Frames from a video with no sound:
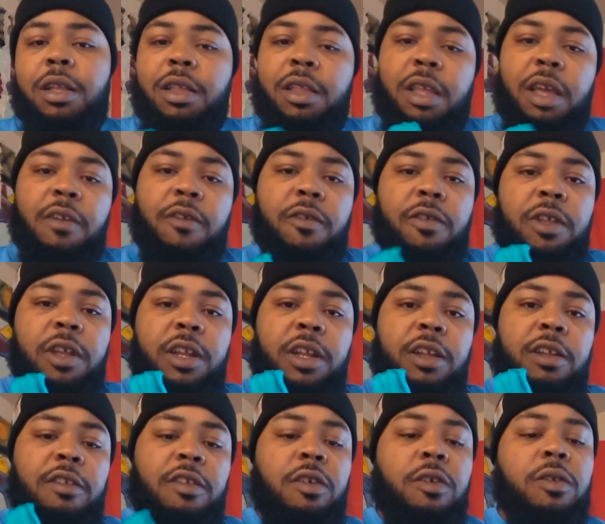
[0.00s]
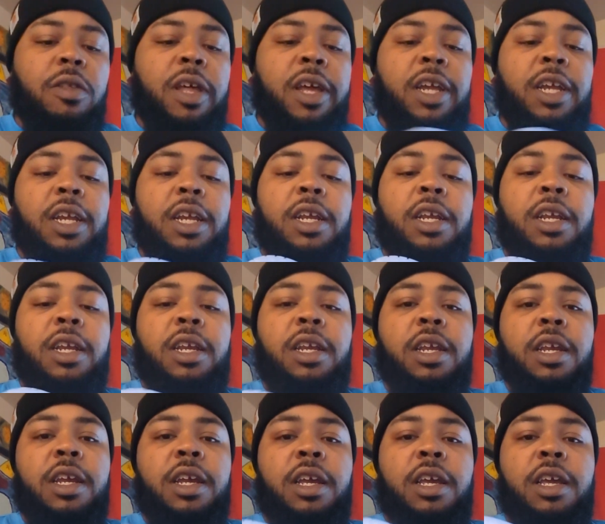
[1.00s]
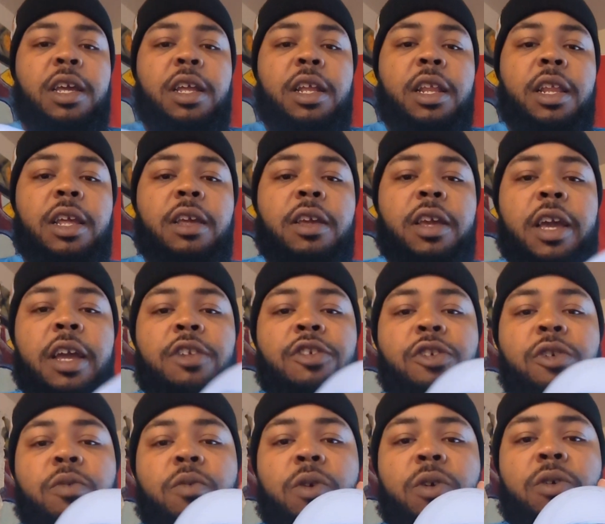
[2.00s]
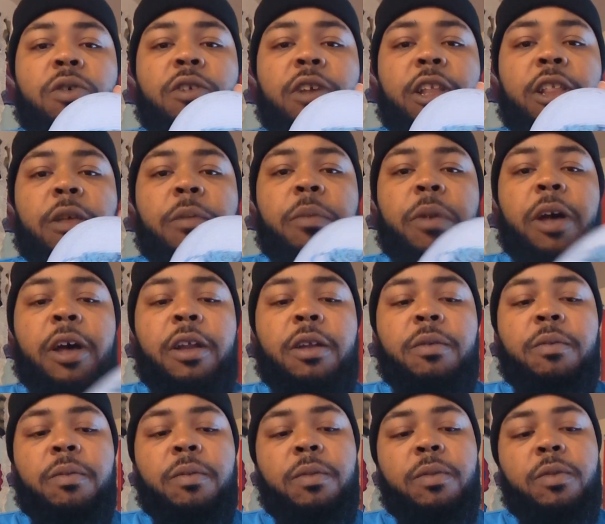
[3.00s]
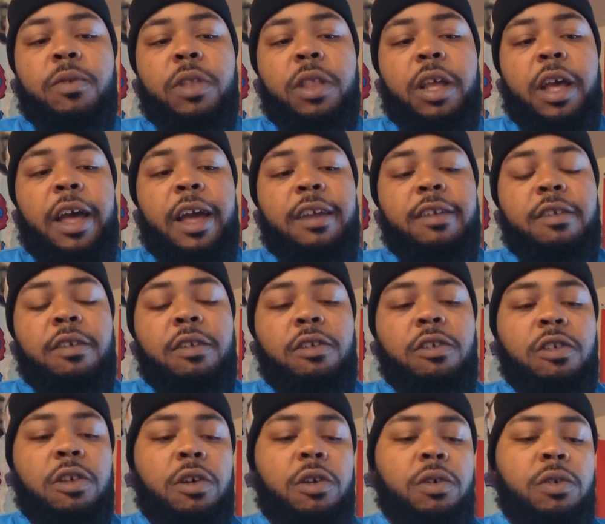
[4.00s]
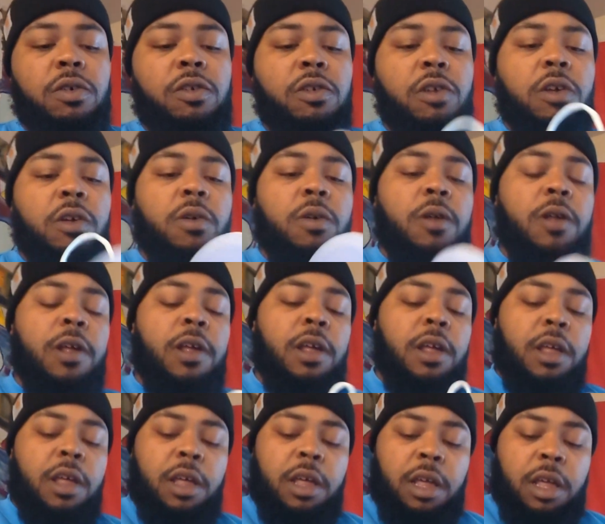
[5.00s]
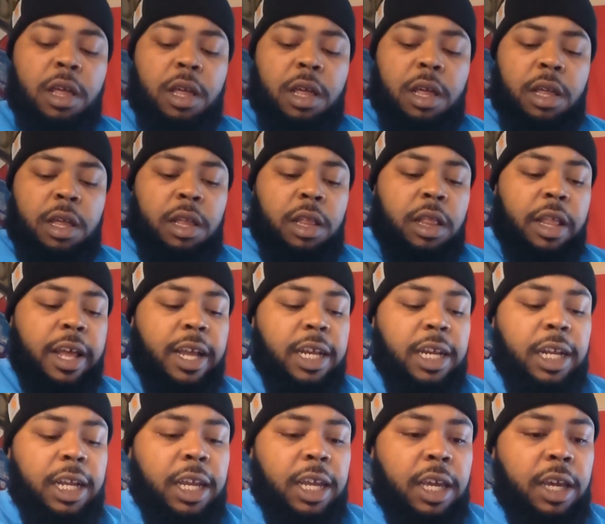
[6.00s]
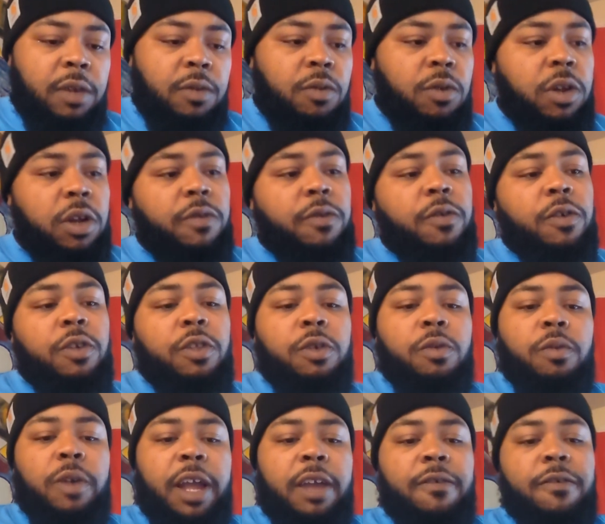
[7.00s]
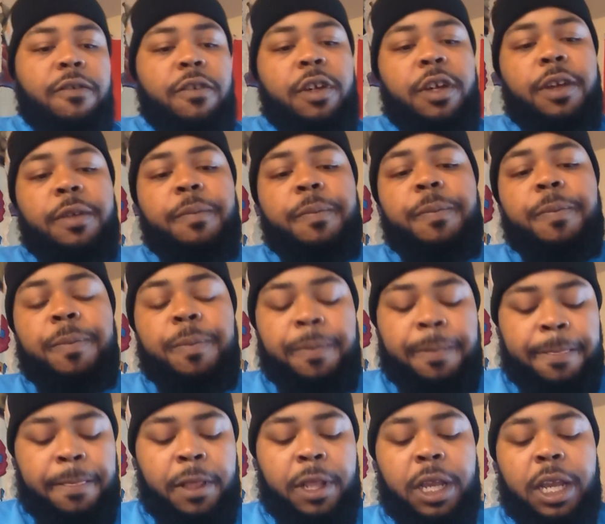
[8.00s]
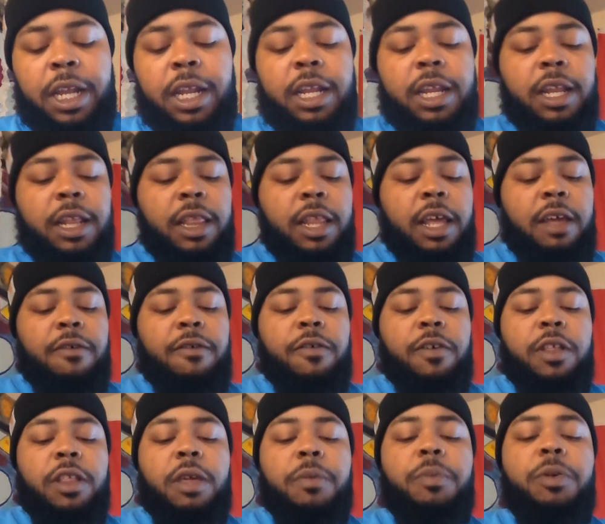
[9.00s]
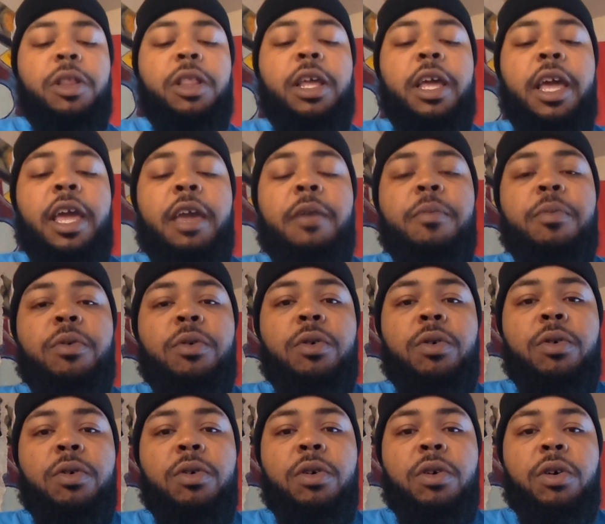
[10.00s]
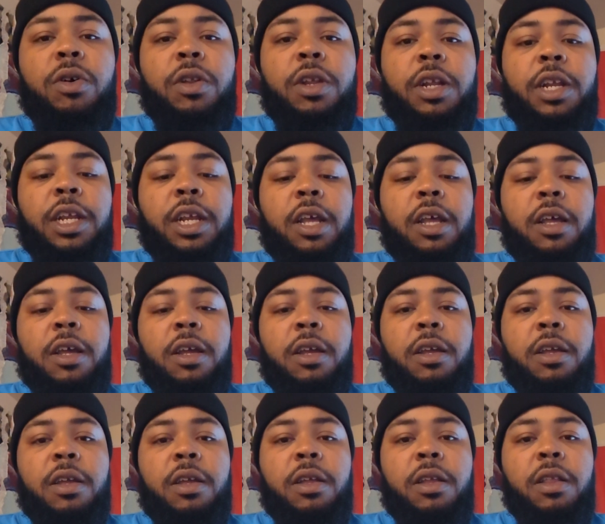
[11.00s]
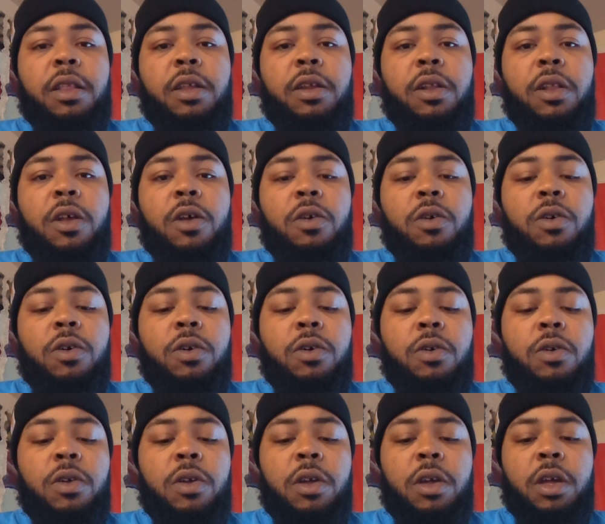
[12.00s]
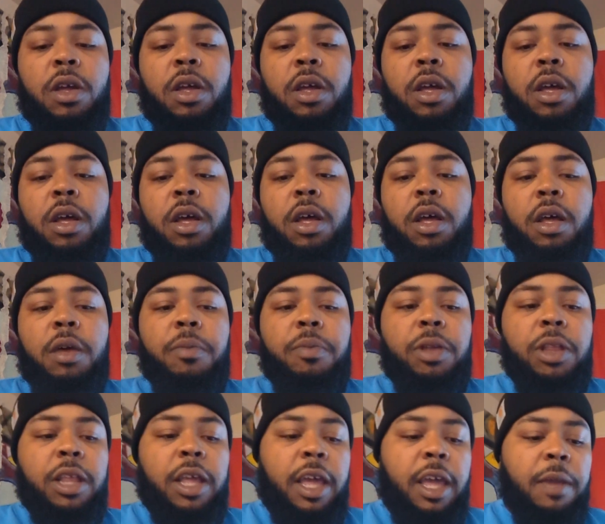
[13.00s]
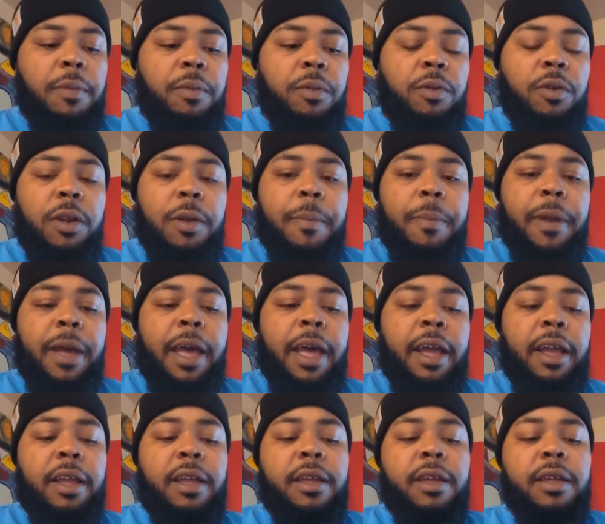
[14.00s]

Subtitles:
Definitely the teal laces. Then you got your rose at the bottom with the icy soles. So that's the kid one for the right foot. And then the left foot, they put the April on the tongue, their logo. Put the April on the back.